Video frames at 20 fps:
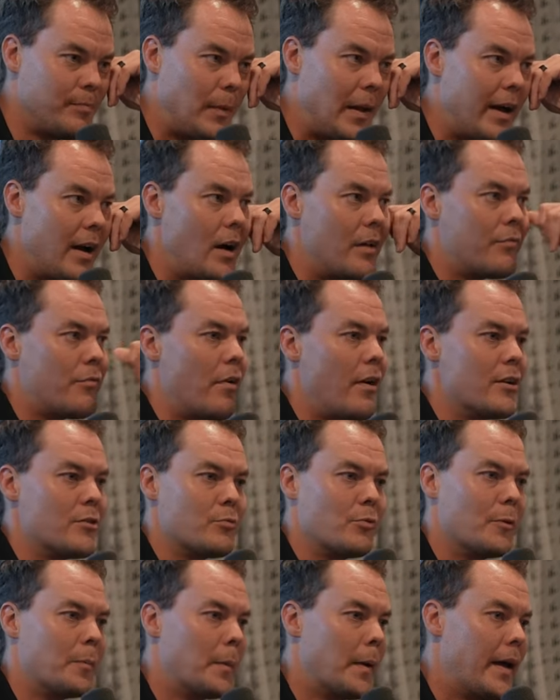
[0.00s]
playoff
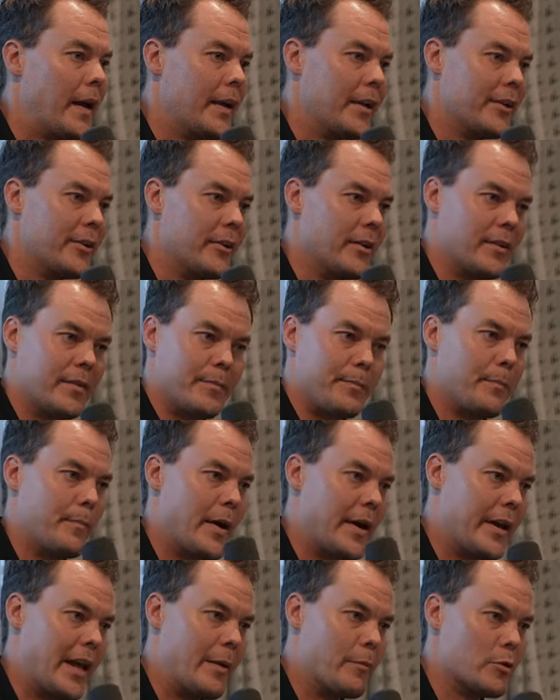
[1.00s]
runs we were playing good and
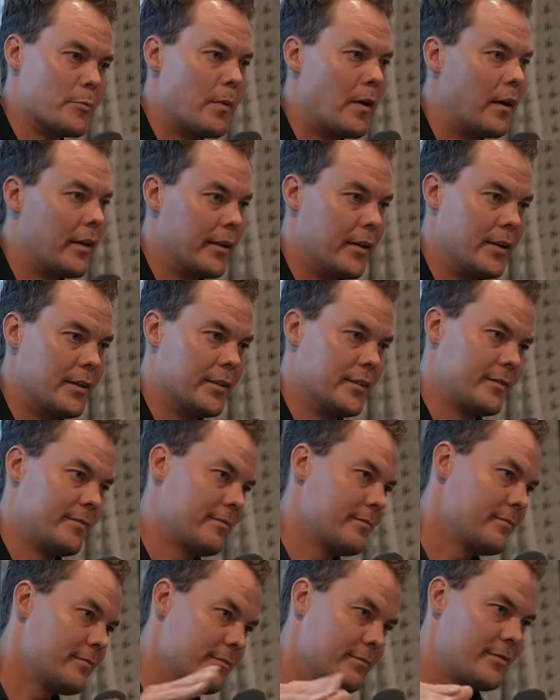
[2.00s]
my name was probably on the
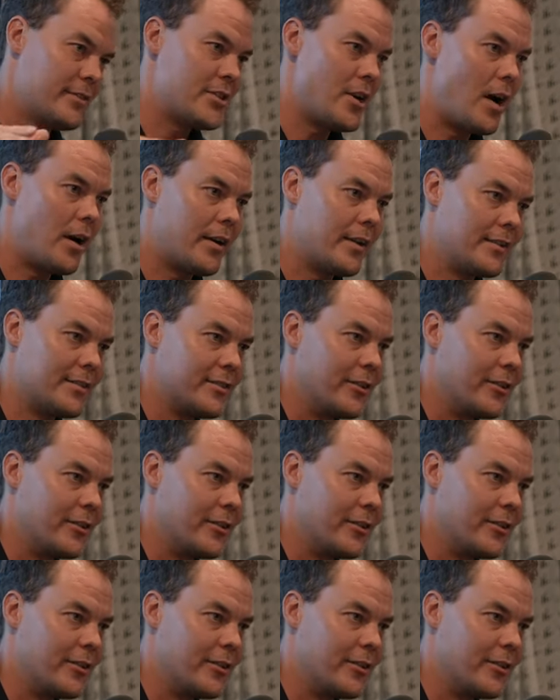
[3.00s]
docket.